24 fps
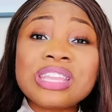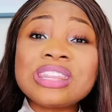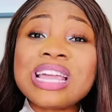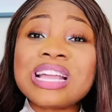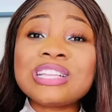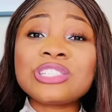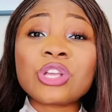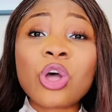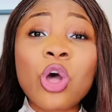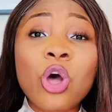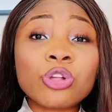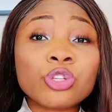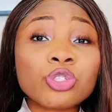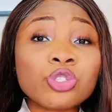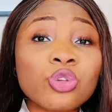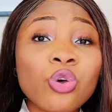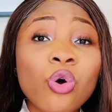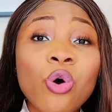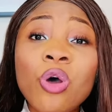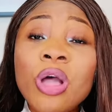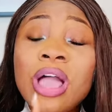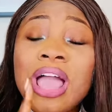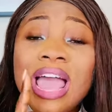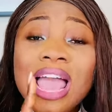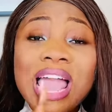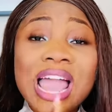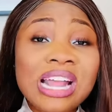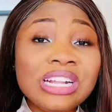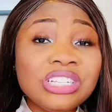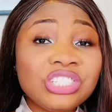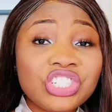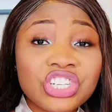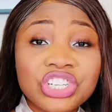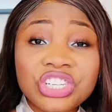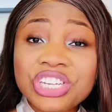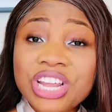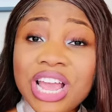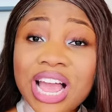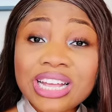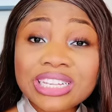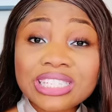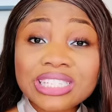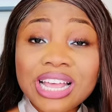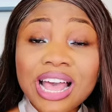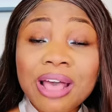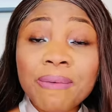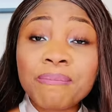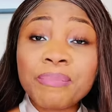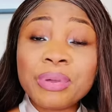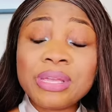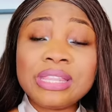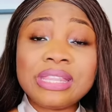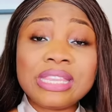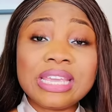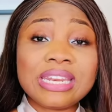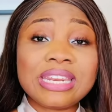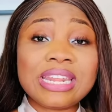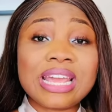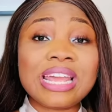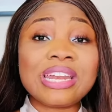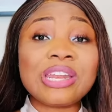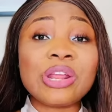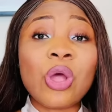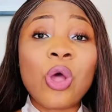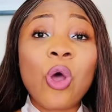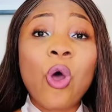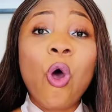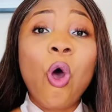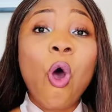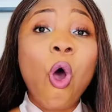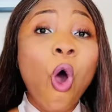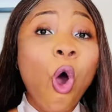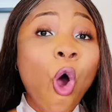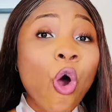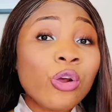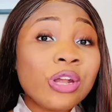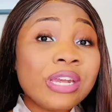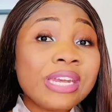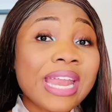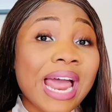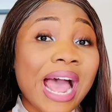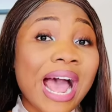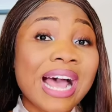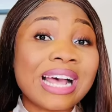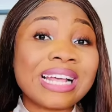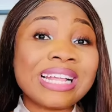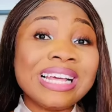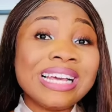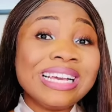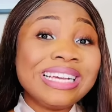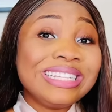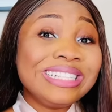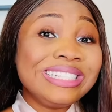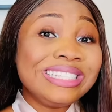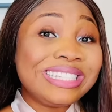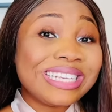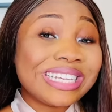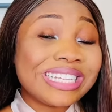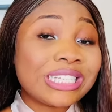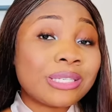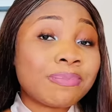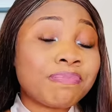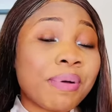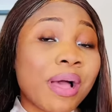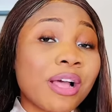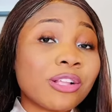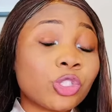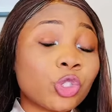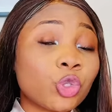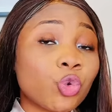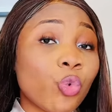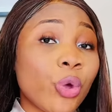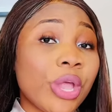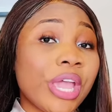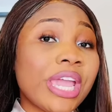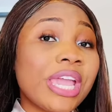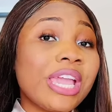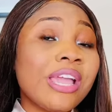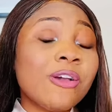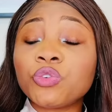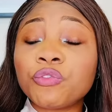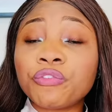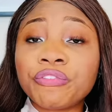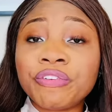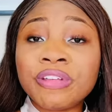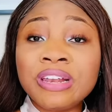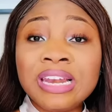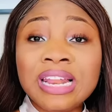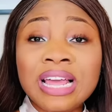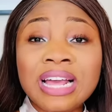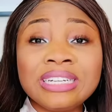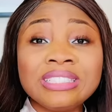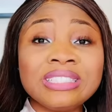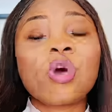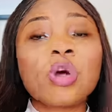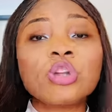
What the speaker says: There's also engineers are being needed under this pathway to Finland.